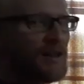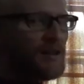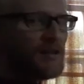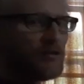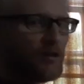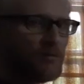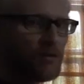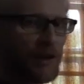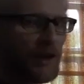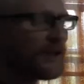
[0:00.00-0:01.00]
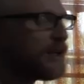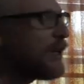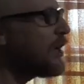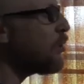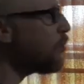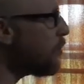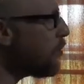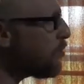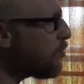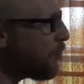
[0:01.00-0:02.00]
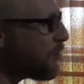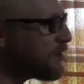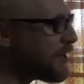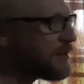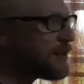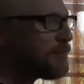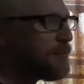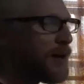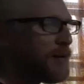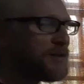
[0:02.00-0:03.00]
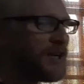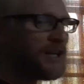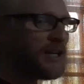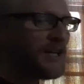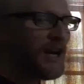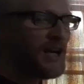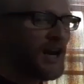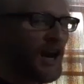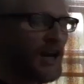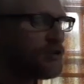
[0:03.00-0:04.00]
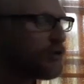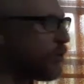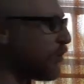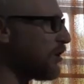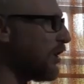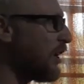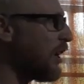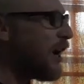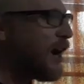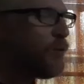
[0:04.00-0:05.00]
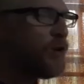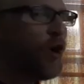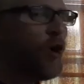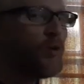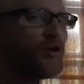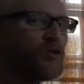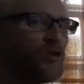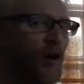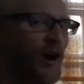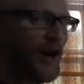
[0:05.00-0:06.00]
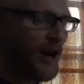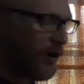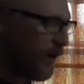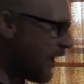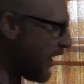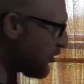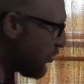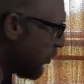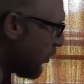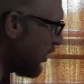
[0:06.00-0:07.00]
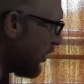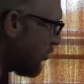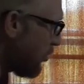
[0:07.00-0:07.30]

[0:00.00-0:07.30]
in this number line? We would represent it by obtaining an x-coordinate, and we always start at our x-coordinate.